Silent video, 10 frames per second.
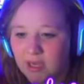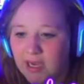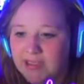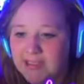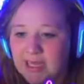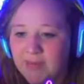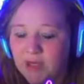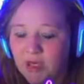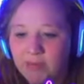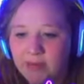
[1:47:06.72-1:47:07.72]
I ain't
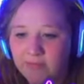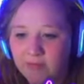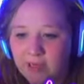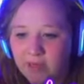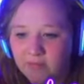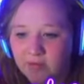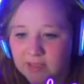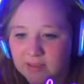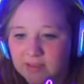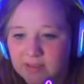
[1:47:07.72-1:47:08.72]
stopping nobody from making
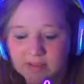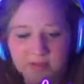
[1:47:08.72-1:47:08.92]
friends.